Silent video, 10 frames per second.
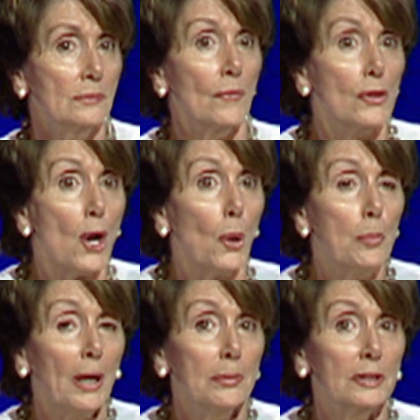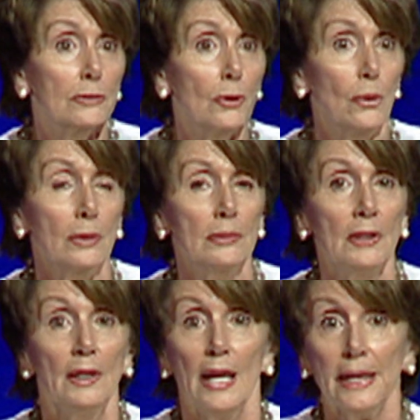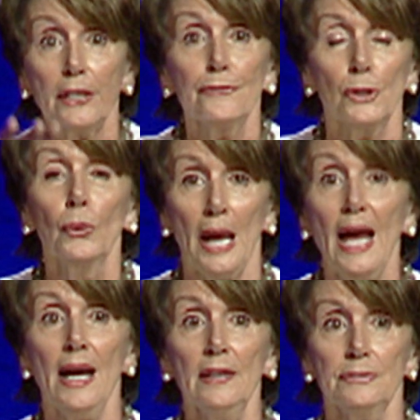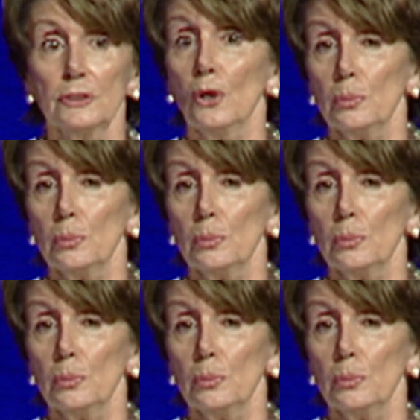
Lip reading: No public role. And if you have no